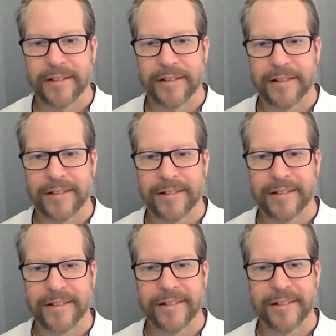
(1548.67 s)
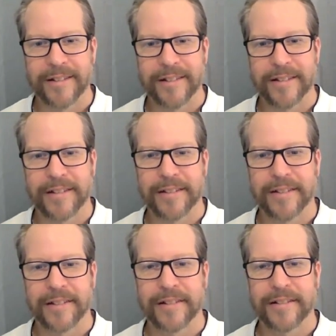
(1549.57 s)

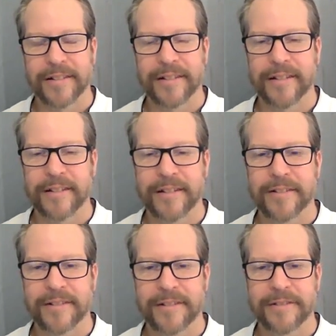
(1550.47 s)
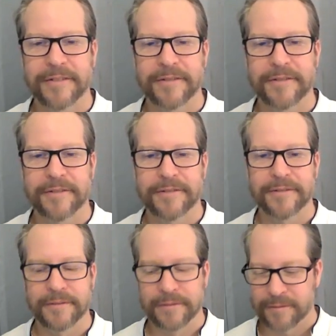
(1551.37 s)

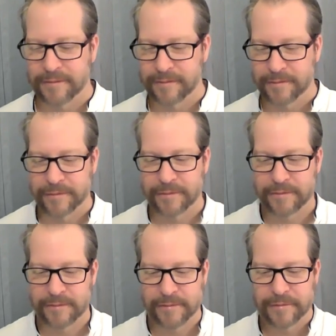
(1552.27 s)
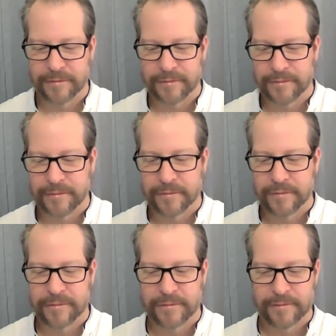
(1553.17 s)

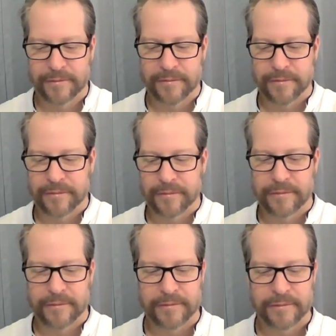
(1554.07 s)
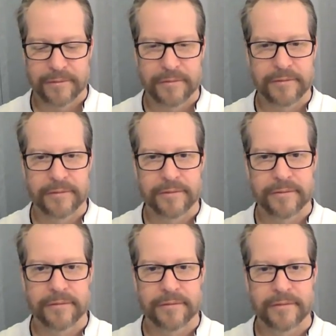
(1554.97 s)

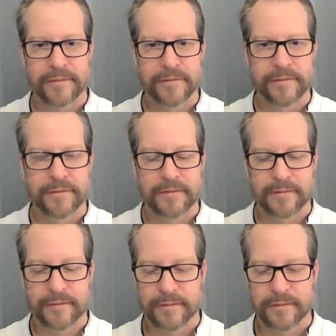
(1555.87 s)
[no speech]